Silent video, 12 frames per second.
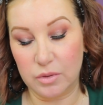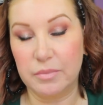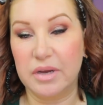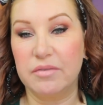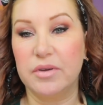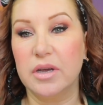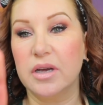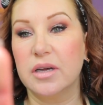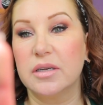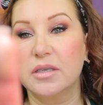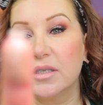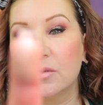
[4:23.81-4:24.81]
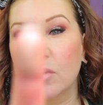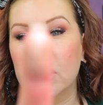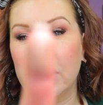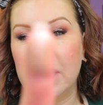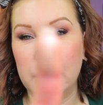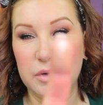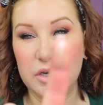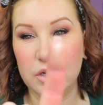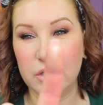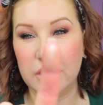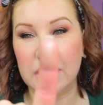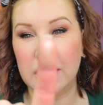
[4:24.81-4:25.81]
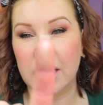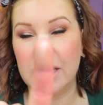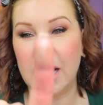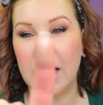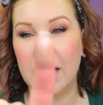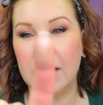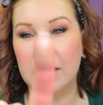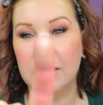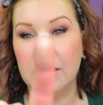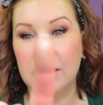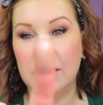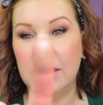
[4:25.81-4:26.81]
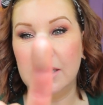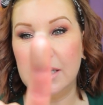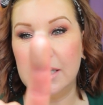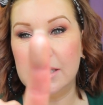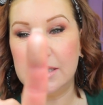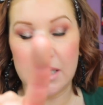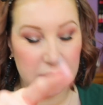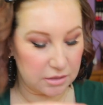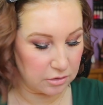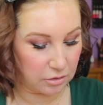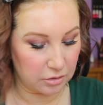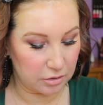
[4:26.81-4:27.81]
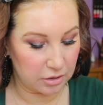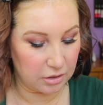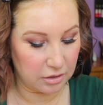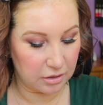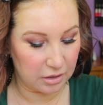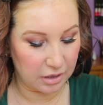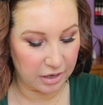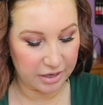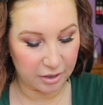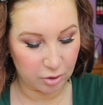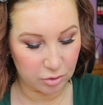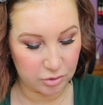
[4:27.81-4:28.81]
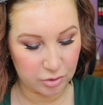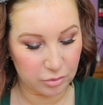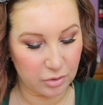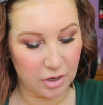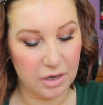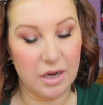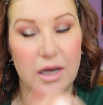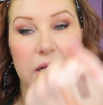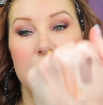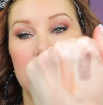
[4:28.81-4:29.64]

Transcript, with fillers: Let me give you a swatch. I think when you look at it like that, it does look like a contour colour,